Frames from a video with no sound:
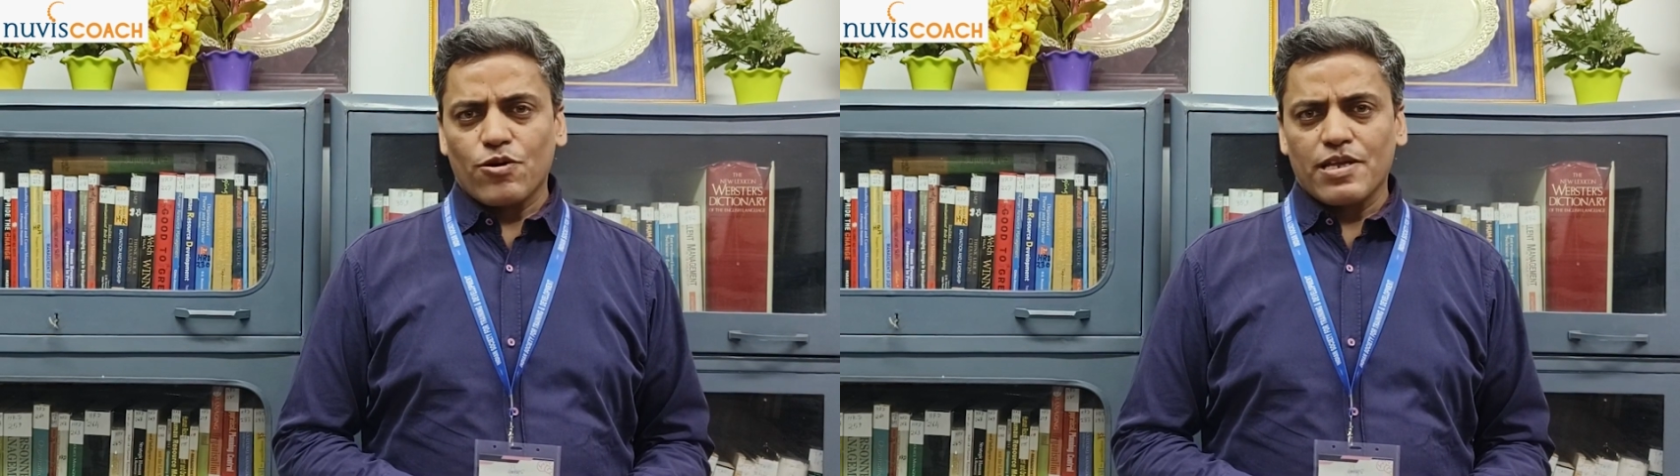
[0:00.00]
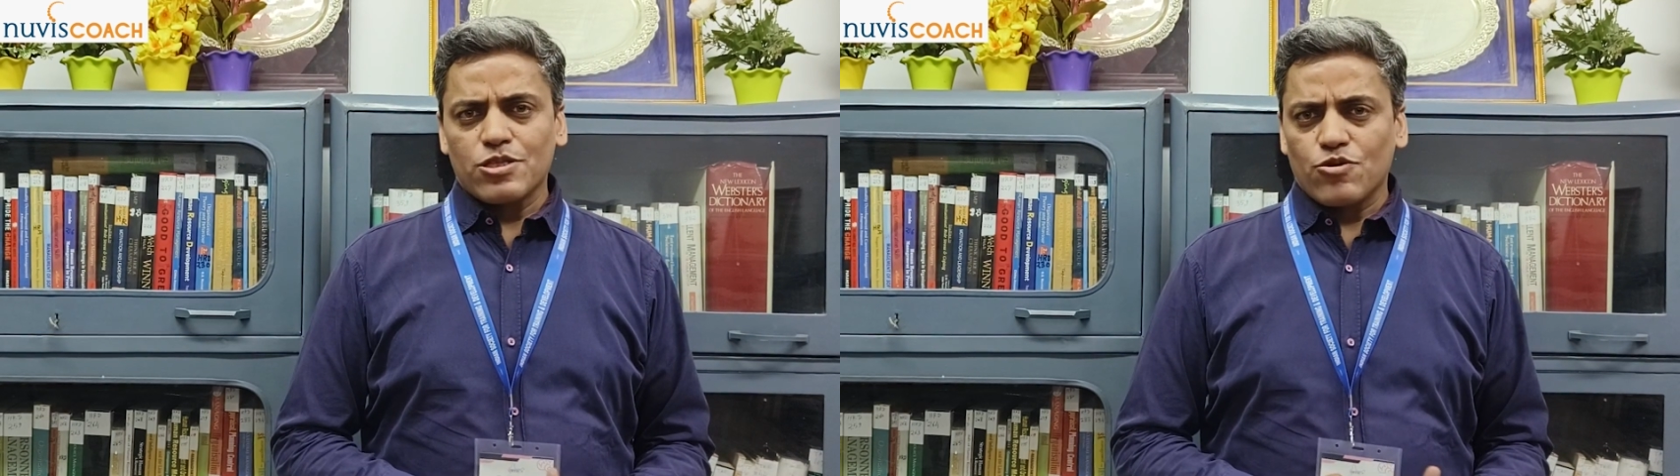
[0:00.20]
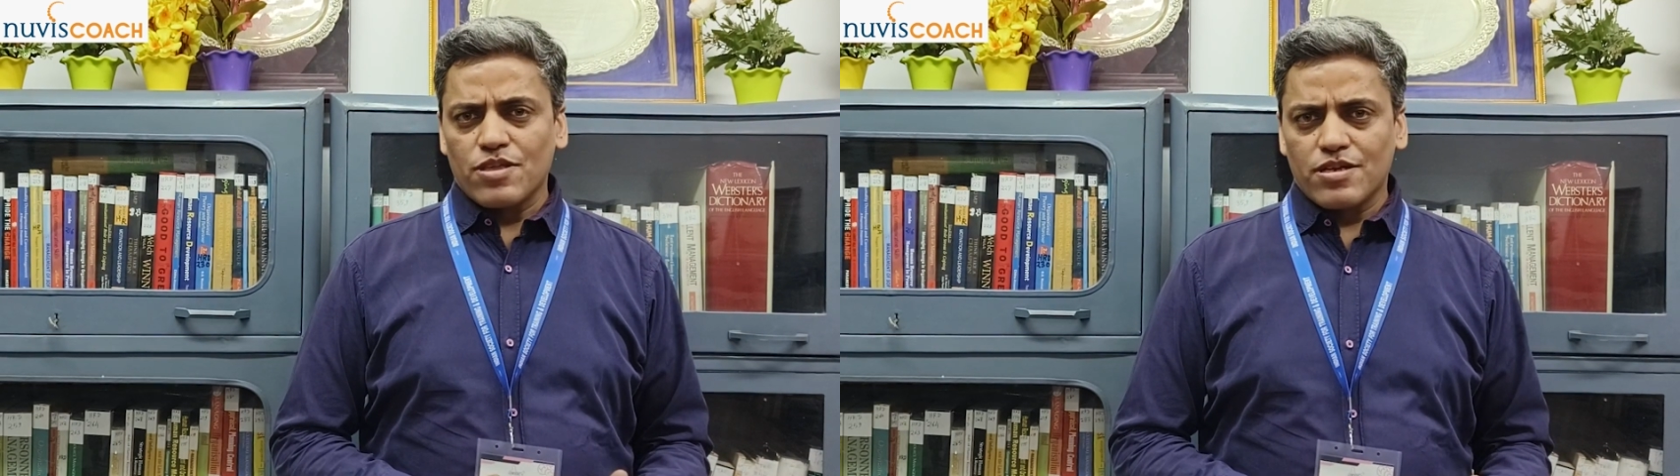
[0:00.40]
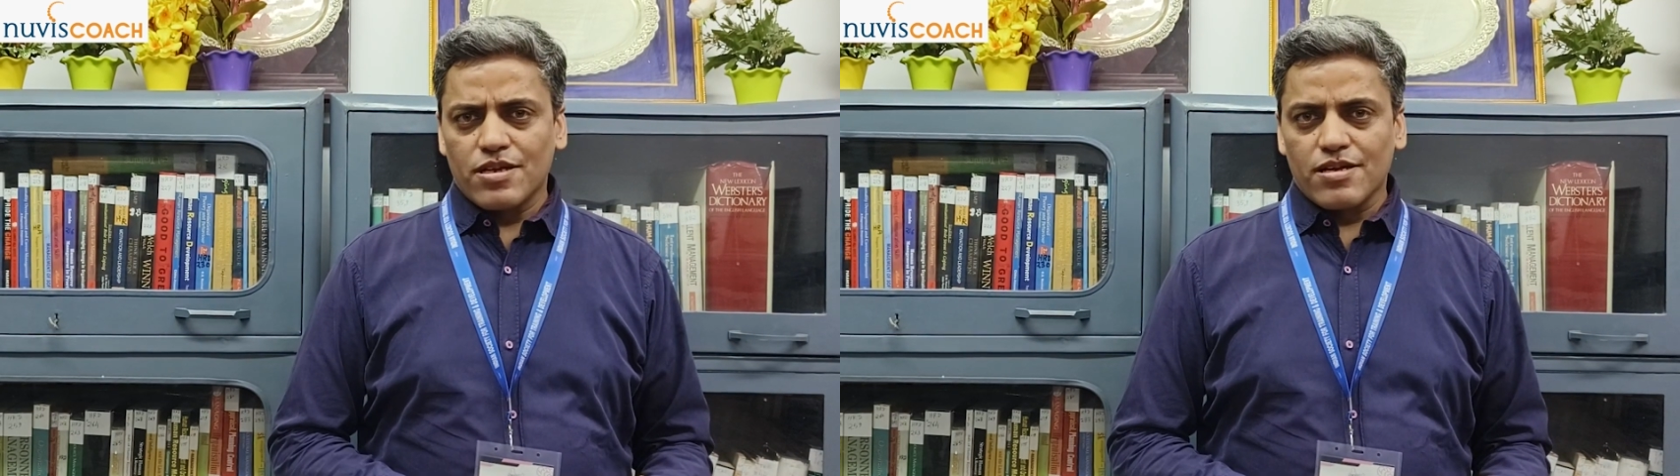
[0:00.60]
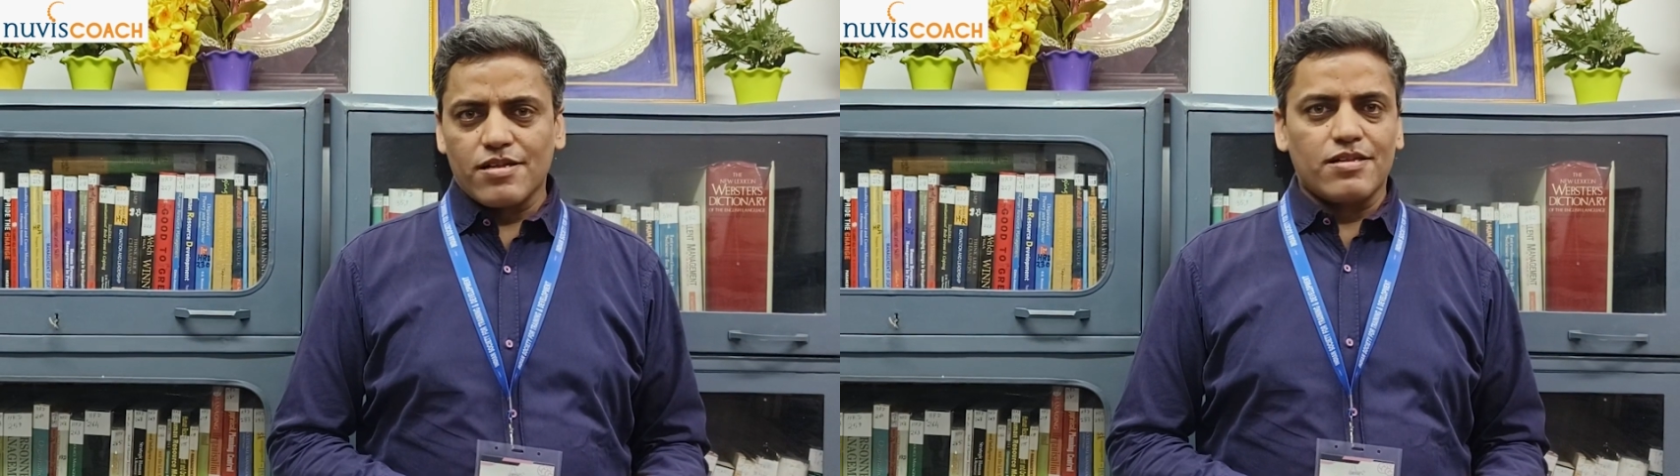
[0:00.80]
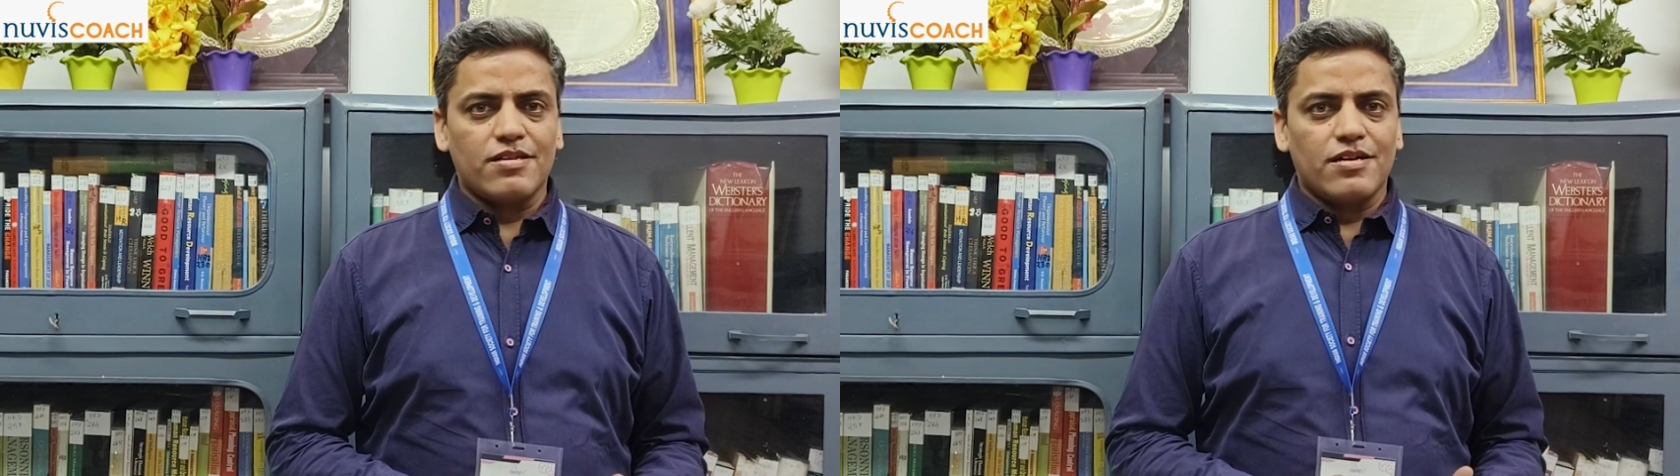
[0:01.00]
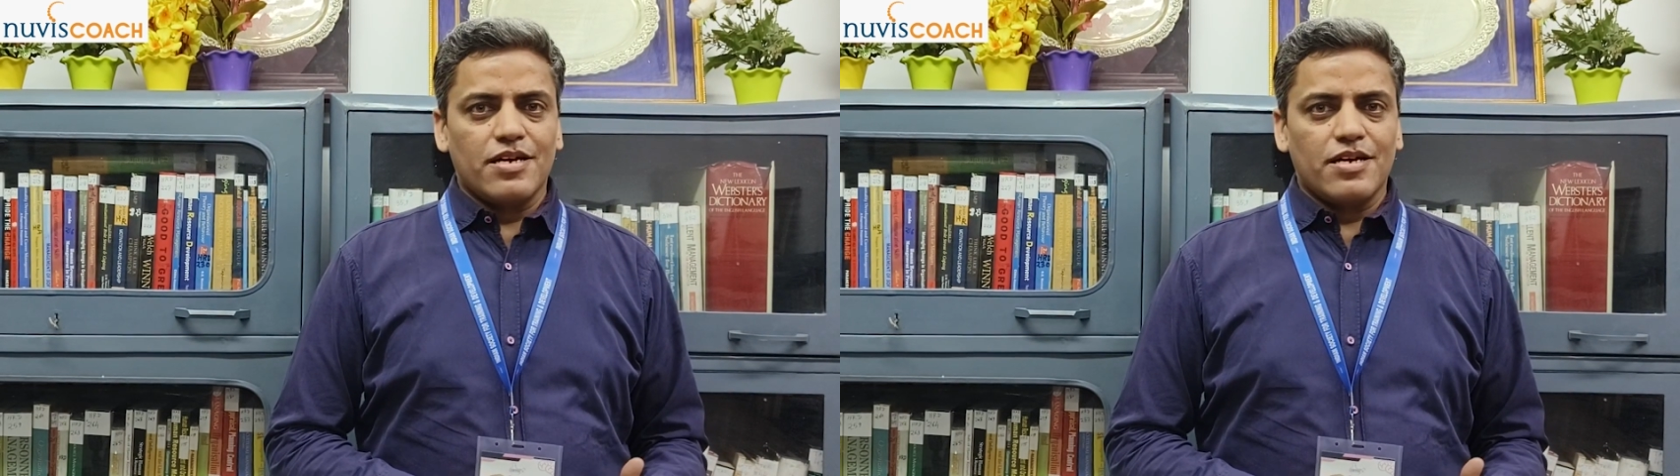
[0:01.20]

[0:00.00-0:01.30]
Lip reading: only theoretical,